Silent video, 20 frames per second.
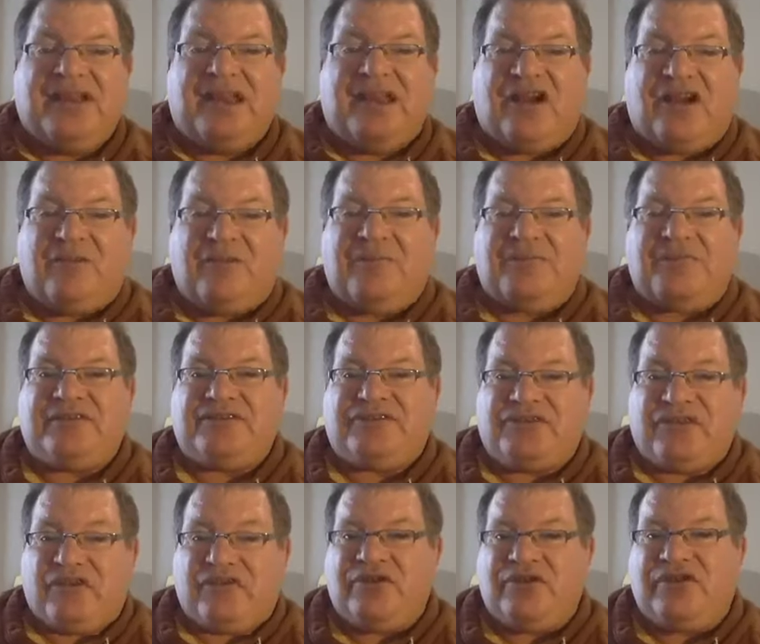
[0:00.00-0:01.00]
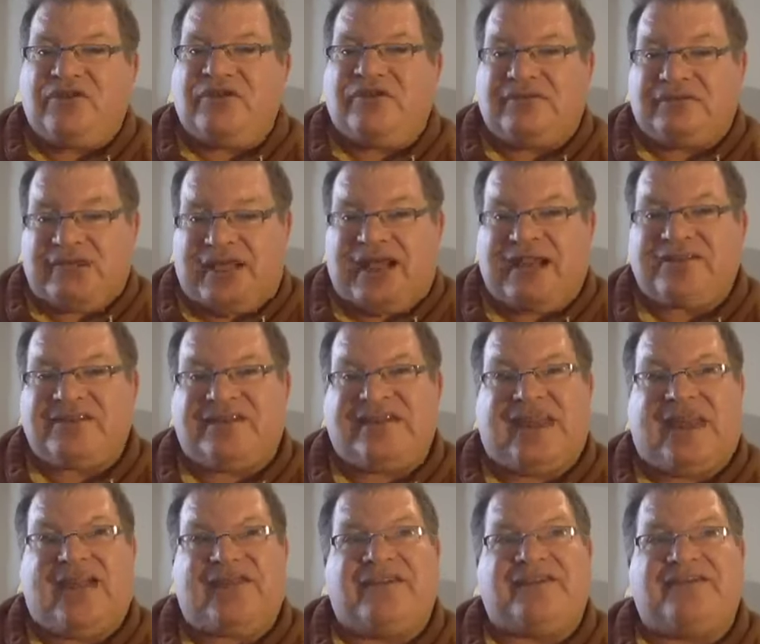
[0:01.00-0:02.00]
help show you actually
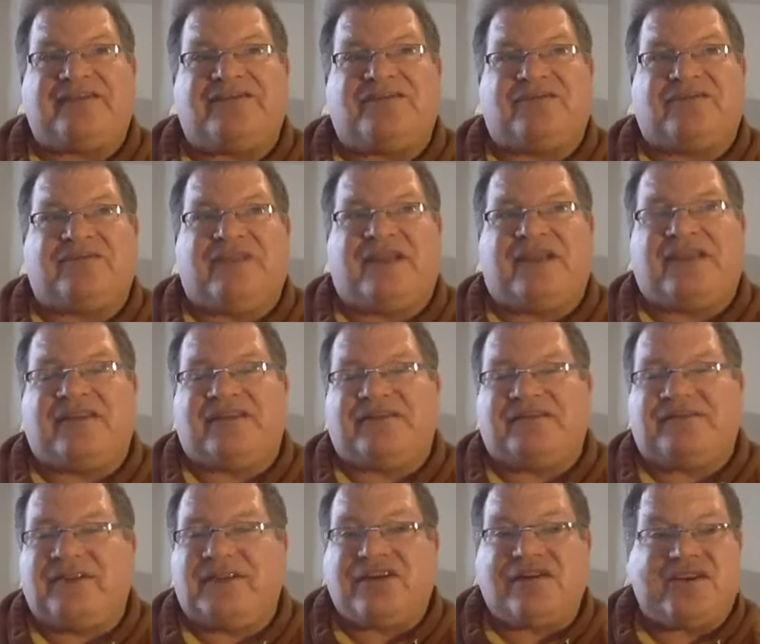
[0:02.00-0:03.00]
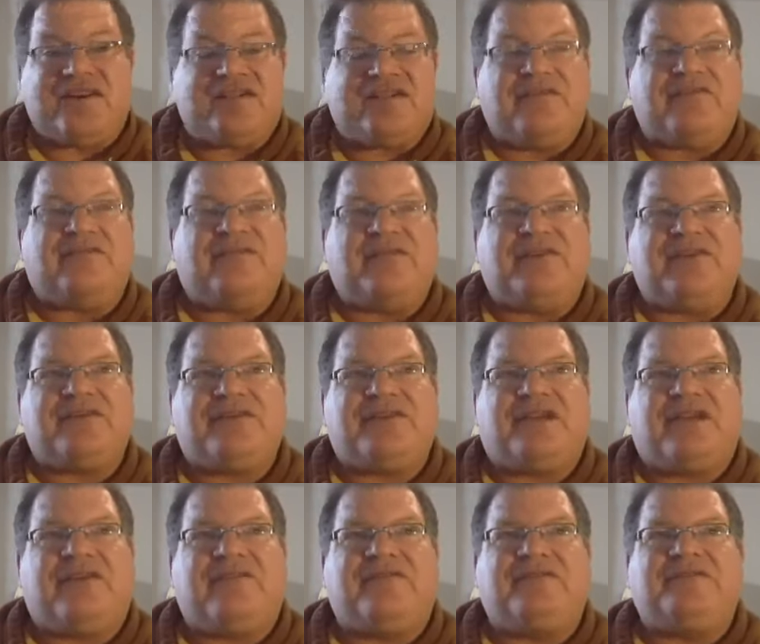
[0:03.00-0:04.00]
how to figure this out for
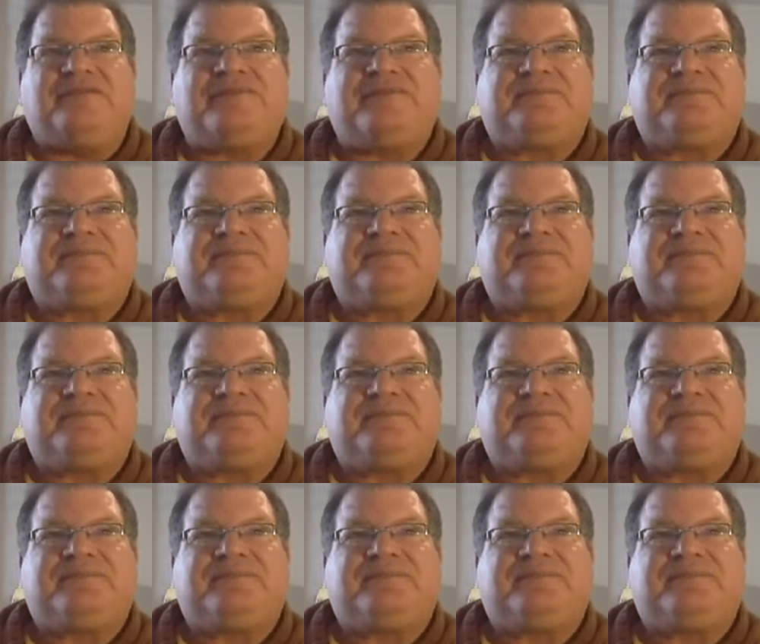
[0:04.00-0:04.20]
yourself.